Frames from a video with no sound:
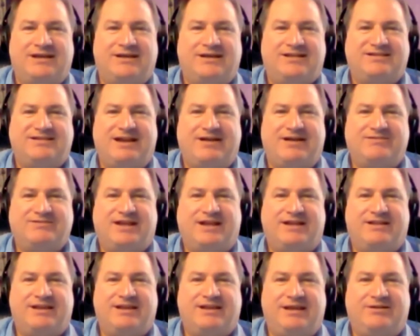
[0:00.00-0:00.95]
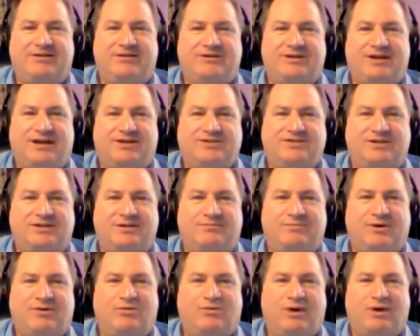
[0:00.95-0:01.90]
It sounds like the
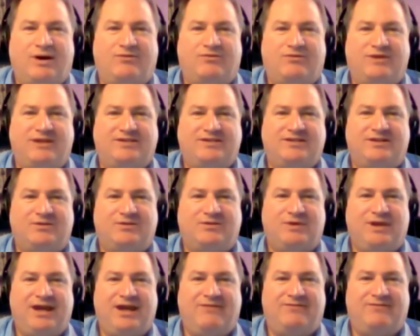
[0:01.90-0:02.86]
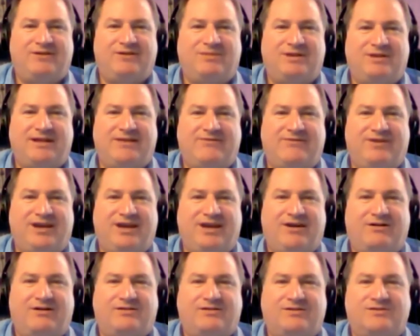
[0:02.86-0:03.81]
introduction, but what reason do we have to believe
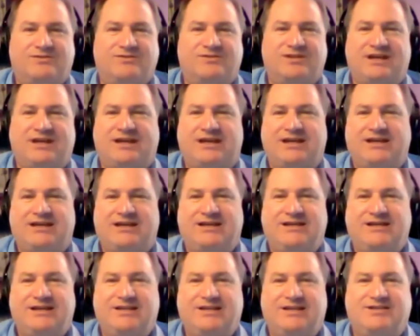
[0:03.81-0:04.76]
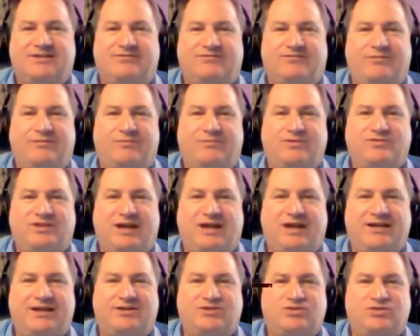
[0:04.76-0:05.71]
characters isn't from
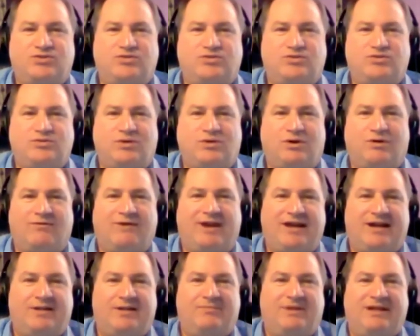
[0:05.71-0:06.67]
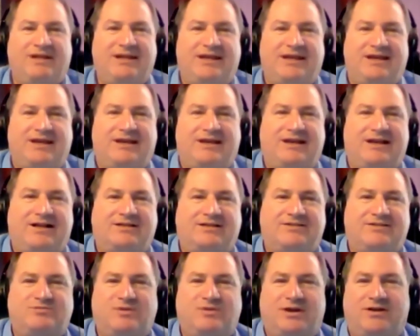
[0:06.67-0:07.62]
Mosiah 2 or randomly
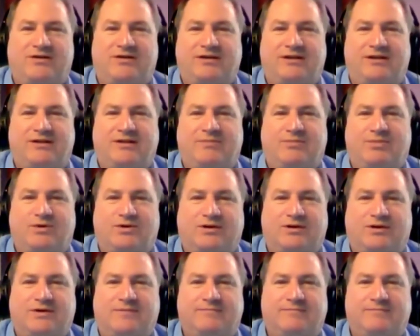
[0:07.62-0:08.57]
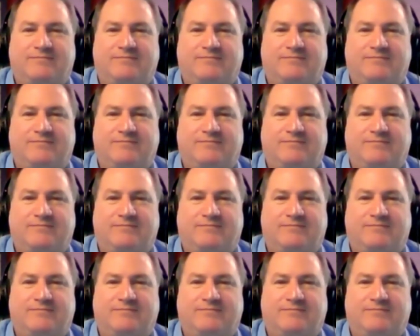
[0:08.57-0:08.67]
elsewhere in the book?